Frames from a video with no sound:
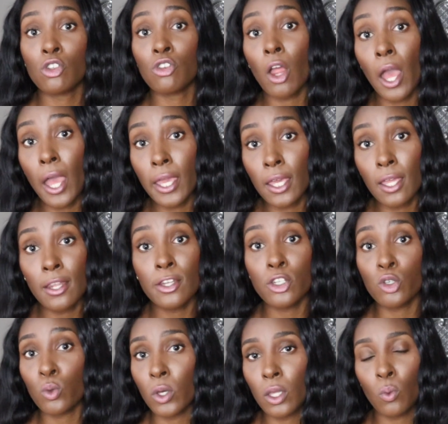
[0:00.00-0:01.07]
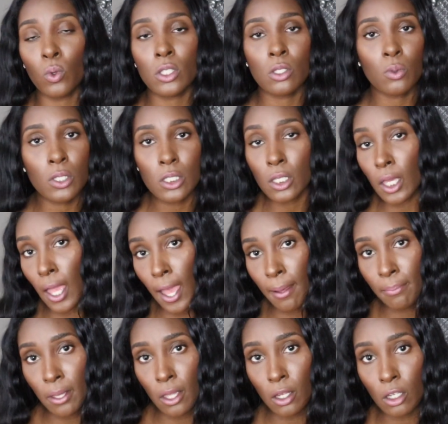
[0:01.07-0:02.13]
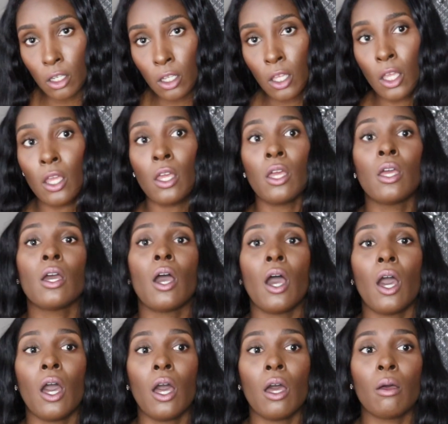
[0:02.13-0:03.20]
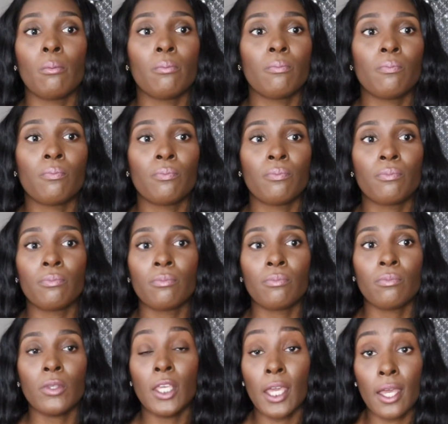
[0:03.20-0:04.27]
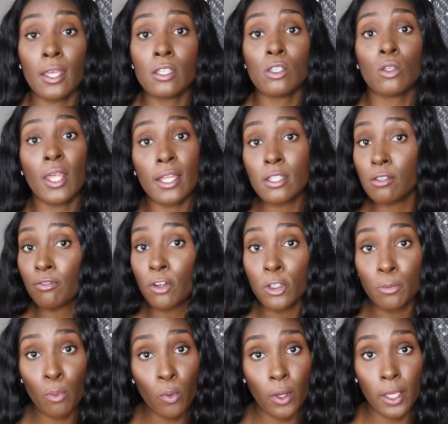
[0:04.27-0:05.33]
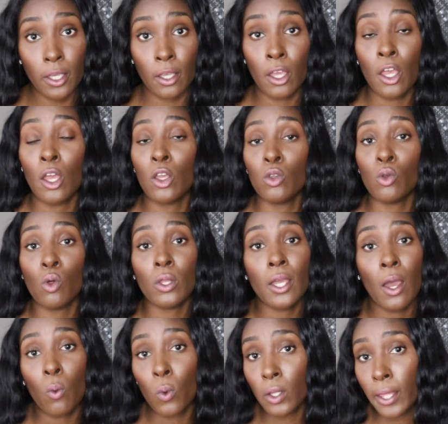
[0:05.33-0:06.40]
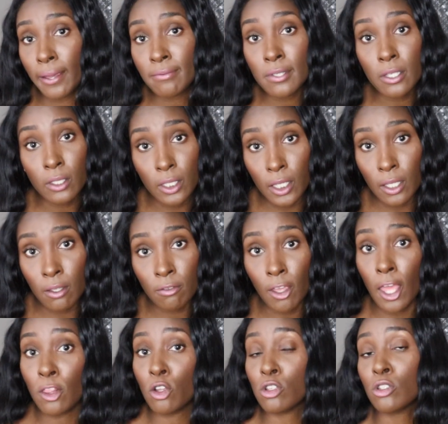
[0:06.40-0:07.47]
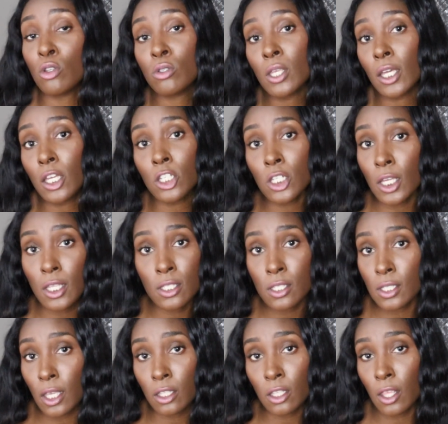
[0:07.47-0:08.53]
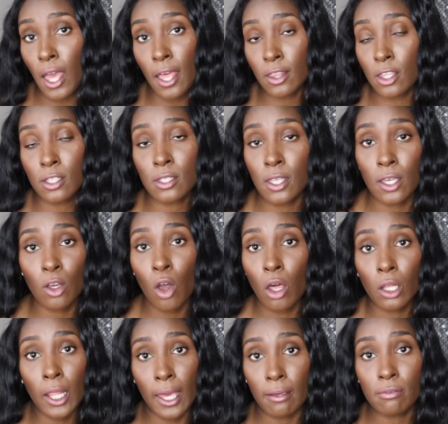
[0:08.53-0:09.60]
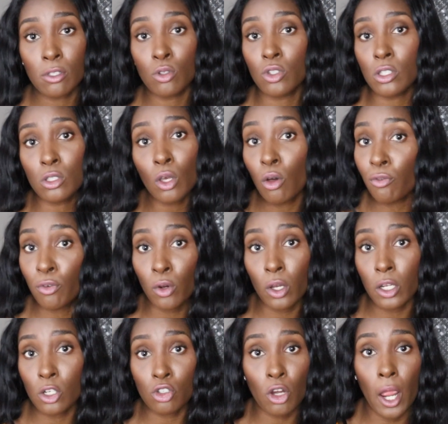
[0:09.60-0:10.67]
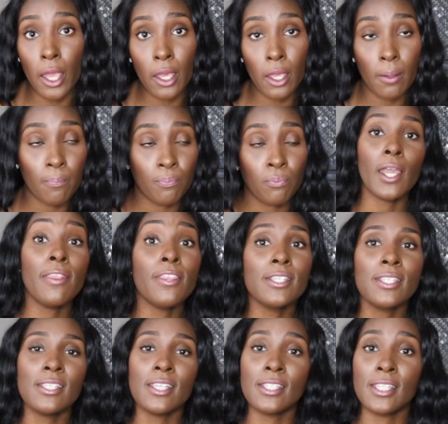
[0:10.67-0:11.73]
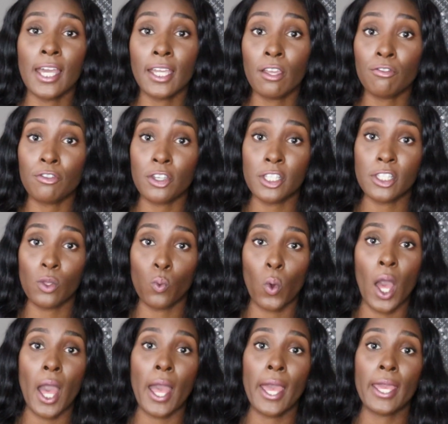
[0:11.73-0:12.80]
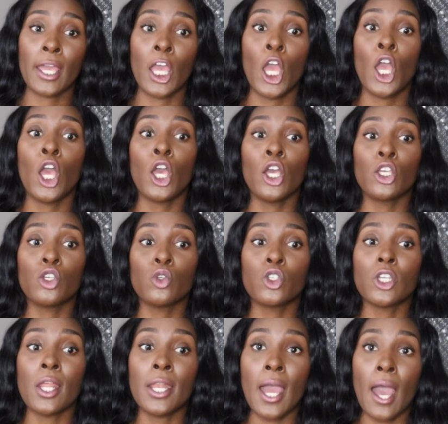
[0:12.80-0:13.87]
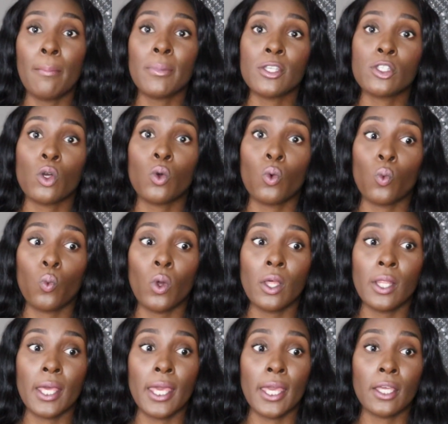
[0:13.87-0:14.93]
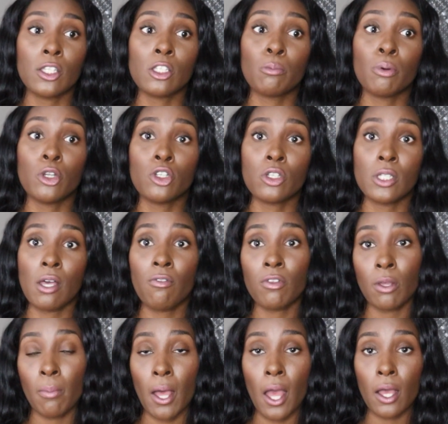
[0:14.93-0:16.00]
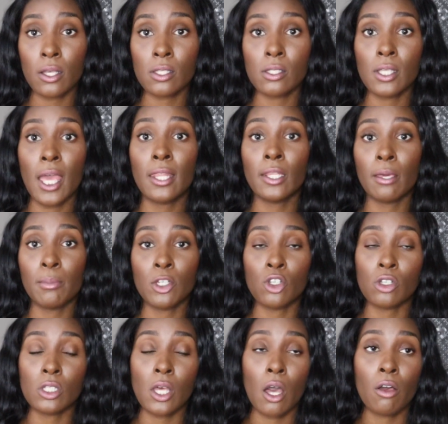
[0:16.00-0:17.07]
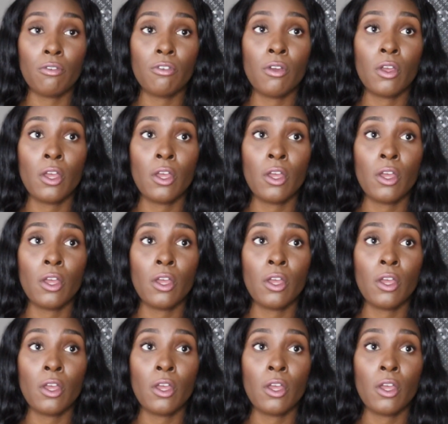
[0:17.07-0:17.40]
Try it. Do it. What's the worst that can happen? So that's the first point. You only got one life to live, and there's no second chances at this thing called life. So just go for it and try it. This is the second reason why you should not be so willing to put yourself in a box and limit yourself.